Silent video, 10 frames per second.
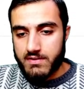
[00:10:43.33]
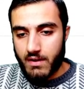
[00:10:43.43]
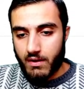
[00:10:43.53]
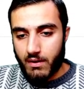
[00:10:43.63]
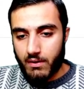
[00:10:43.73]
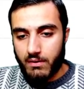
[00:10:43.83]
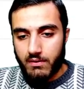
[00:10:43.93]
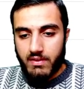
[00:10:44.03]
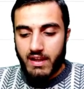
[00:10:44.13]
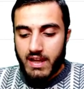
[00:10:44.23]
so
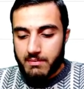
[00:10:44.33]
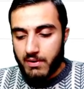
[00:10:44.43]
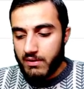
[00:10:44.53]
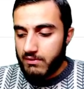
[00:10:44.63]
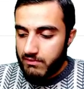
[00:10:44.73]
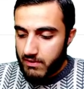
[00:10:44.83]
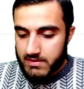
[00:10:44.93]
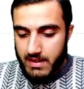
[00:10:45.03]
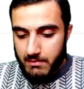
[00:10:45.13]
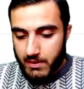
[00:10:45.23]
the label for
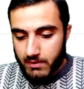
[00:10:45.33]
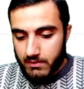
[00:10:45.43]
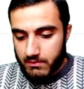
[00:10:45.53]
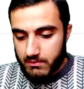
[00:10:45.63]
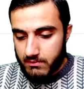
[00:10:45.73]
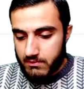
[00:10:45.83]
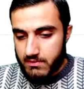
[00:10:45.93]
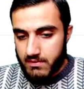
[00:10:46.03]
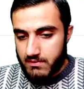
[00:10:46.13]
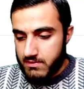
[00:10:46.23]
example
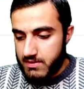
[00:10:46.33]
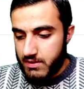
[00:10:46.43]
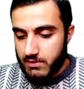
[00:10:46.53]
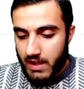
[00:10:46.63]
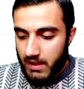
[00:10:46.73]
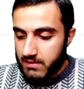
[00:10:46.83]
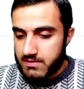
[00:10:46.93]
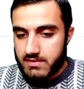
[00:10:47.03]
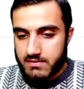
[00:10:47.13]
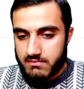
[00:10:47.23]
zero
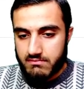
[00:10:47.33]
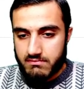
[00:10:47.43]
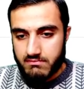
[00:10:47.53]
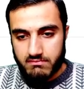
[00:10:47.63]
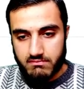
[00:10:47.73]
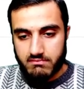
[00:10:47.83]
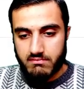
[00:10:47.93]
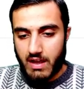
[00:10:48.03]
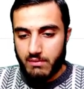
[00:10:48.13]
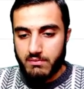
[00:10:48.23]
dollars
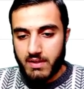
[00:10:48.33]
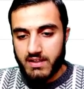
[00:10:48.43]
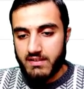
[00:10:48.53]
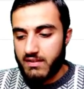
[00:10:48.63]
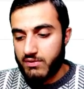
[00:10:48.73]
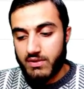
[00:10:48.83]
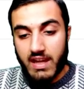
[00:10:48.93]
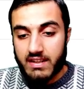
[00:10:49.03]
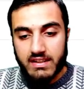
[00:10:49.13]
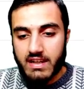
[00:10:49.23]
i'll make it you
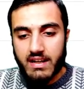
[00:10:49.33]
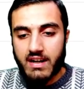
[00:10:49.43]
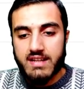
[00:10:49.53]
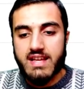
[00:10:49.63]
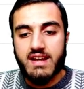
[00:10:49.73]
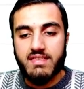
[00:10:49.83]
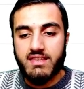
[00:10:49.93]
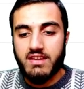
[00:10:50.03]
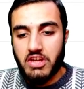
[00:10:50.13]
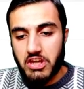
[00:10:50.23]
can write
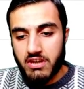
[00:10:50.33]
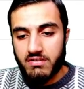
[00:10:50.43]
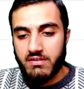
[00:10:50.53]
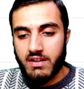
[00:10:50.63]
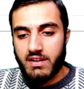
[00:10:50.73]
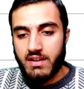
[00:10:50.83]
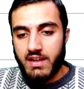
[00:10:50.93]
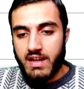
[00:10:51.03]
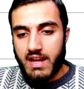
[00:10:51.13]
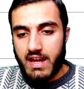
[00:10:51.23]
anything here
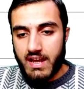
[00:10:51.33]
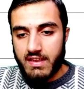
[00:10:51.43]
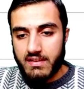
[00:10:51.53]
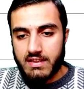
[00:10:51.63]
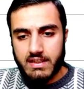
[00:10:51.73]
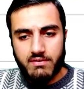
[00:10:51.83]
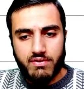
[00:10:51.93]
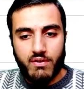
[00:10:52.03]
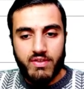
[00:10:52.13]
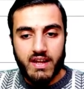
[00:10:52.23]
and uh,
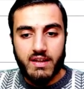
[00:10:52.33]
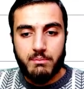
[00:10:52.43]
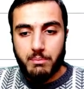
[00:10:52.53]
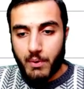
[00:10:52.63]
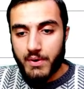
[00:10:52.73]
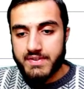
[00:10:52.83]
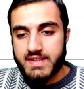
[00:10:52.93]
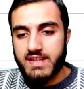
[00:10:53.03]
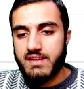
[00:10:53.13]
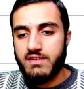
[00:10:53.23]
for the
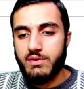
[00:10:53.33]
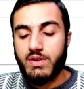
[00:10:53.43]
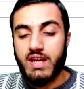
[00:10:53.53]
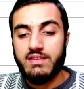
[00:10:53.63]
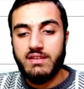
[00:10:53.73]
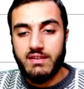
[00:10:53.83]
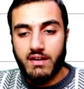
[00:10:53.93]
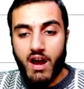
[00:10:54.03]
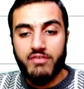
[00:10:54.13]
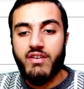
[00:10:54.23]
points here you can
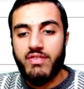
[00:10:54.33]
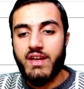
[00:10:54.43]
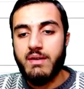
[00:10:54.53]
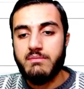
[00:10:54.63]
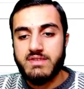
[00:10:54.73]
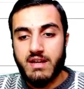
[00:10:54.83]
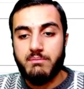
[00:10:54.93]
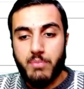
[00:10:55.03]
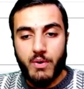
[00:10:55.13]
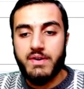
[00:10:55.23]
uh, offer them
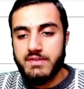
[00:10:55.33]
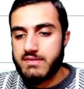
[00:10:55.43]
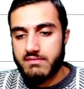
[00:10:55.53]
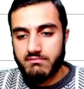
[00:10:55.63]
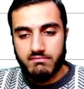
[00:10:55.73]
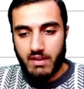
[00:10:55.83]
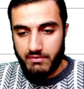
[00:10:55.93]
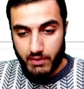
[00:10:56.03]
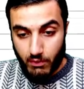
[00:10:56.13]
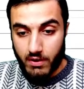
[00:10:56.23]
some points
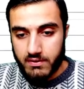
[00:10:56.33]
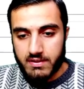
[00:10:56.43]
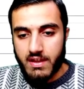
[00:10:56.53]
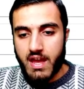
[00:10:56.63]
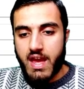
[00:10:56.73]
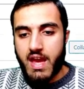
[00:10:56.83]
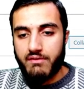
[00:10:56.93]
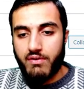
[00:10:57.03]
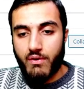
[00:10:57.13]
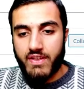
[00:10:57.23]
if you want
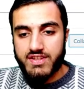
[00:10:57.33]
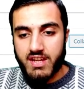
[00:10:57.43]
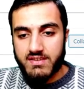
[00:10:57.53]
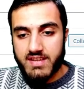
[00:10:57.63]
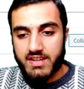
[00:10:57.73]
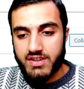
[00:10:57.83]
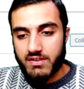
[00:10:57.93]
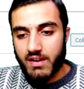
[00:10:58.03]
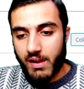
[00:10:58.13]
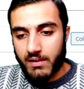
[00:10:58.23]
for the
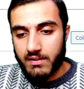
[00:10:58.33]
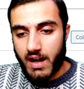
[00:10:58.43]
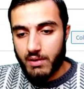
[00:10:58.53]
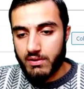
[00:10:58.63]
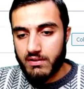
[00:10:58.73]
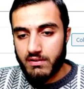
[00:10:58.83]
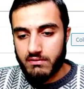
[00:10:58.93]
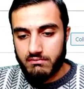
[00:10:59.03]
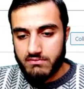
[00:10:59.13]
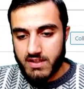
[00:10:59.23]
section color i will
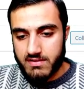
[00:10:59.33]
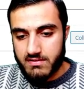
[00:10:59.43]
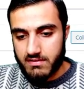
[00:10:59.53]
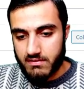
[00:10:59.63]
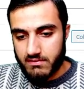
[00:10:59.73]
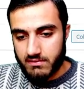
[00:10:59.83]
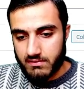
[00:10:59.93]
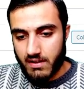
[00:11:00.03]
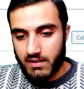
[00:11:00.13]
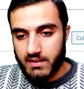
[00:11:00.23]
just
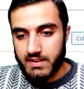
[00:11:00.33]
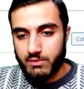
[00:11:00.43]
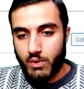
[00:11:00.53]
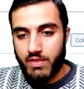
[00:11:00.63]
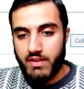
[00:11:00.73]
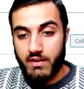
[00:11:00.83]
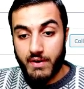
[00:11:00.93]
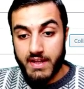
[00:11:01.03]
color it with the